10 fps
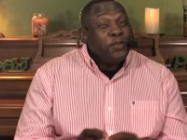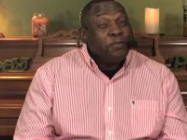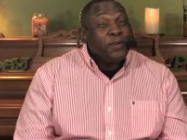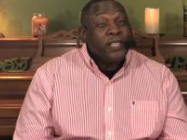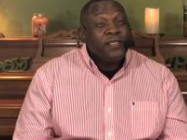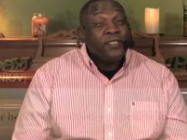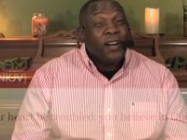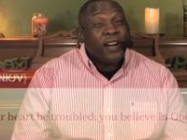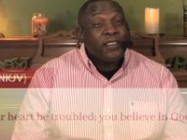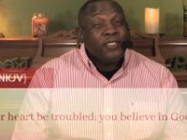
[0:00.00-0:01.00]
you believe
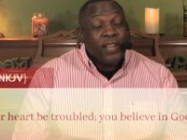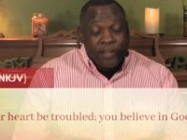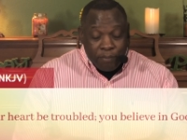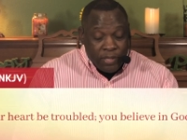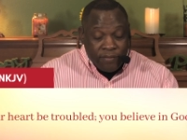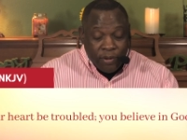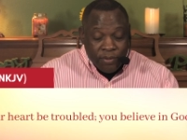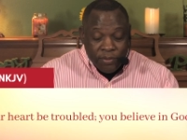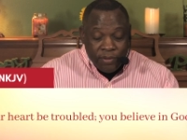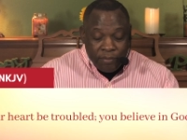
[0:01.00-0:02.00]
God, you had to believe
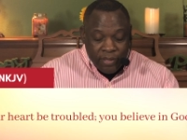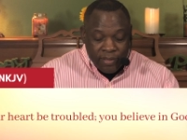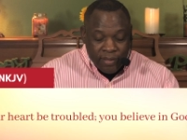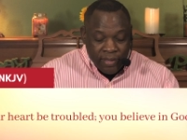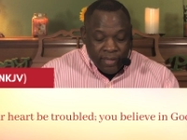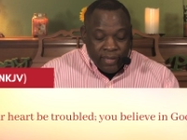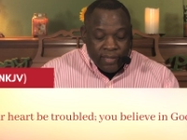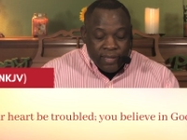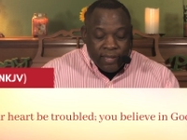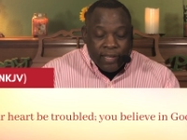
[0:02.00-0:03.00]
also in me. He
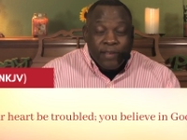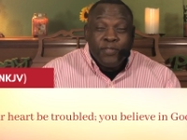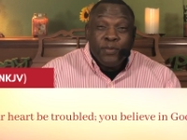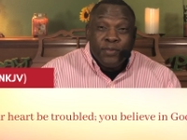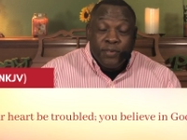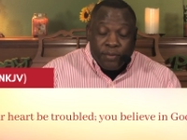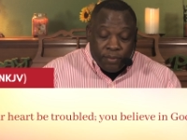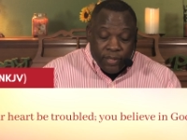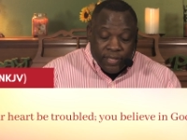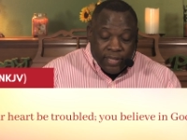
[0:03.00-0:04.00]
said if you
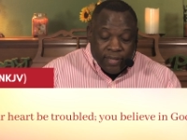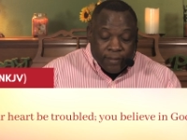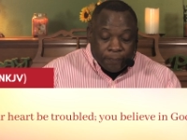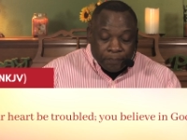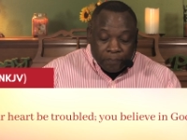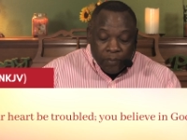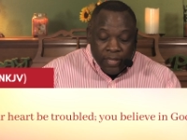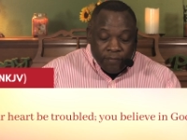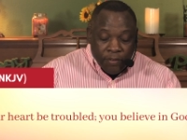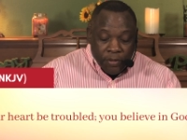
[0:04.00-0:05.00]
do, he says
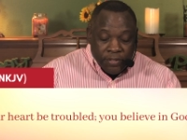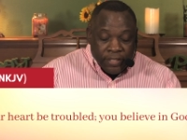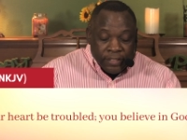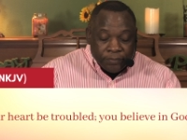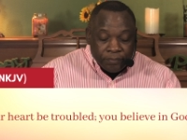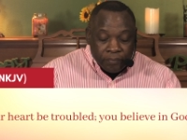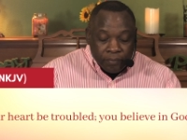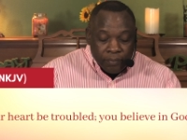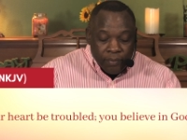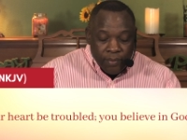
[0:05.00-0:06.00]
in verse
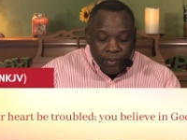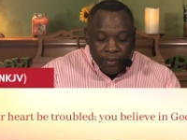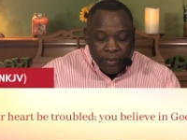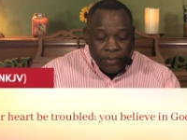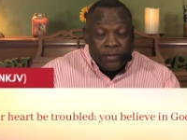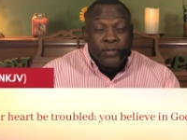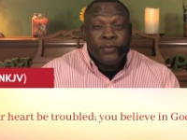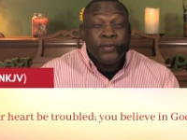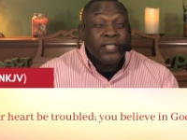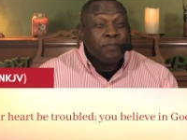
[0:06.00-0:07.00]

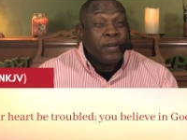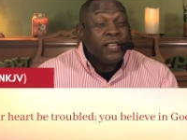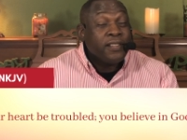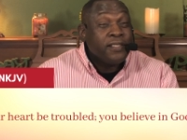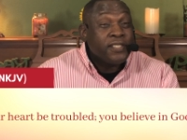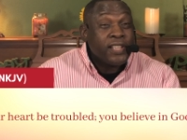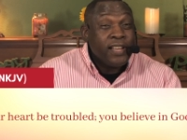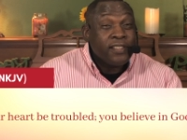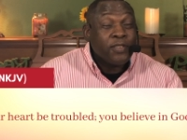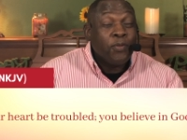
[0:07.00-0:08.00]
2, he's bringing
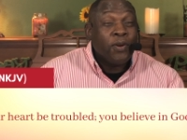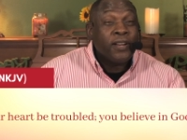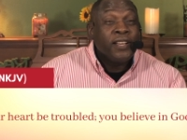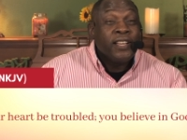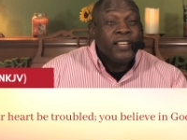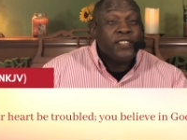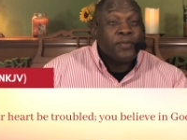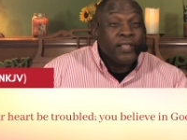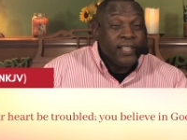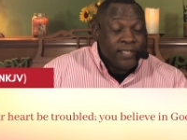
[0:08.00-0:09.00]
understanding to what his
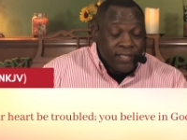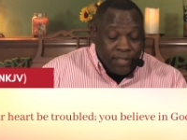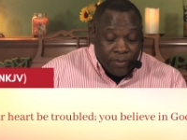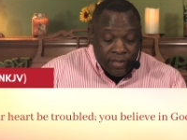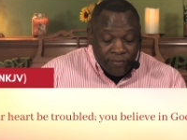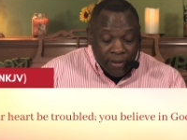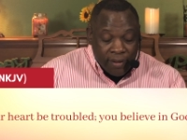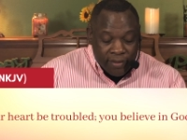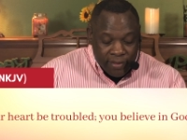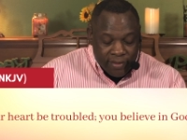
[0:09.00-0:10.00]
relationship with the
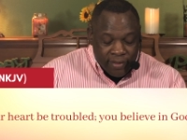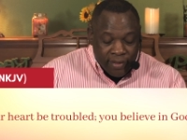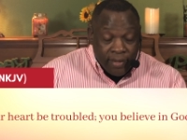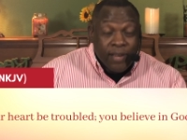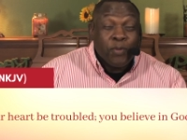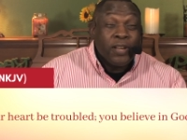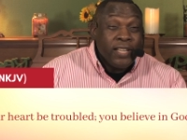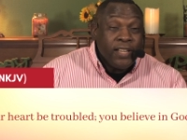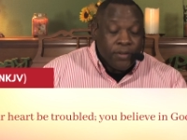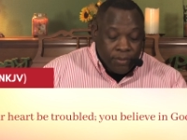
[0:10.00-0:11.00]
Father is and what
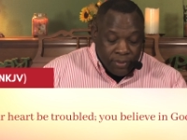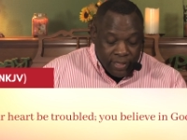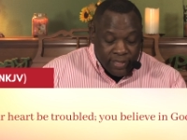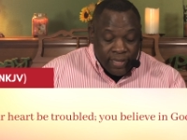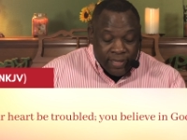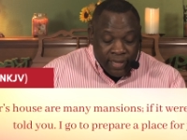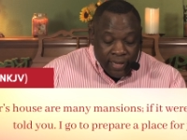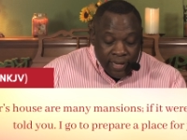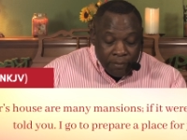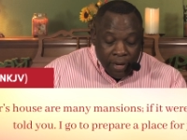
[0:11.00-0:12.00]
he knows. He says
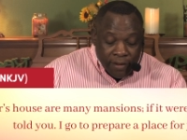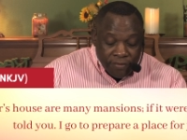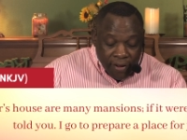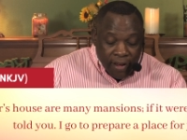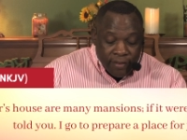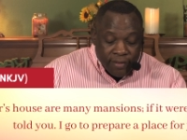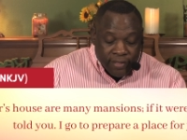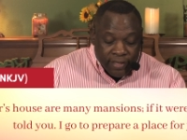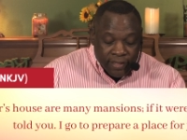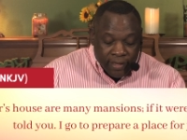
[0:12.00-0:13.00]
in my
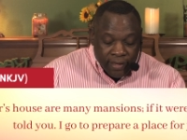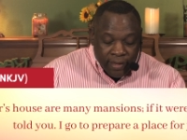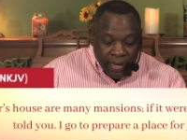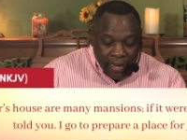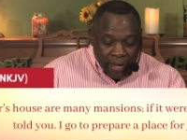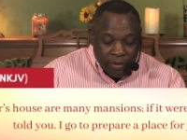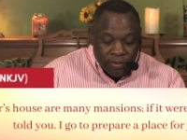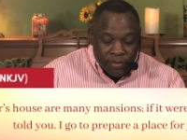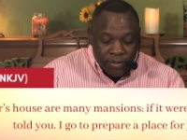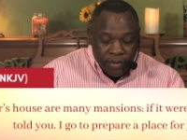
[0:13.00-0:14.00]
Father's
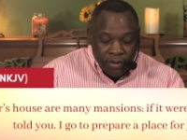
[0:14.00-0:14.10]
house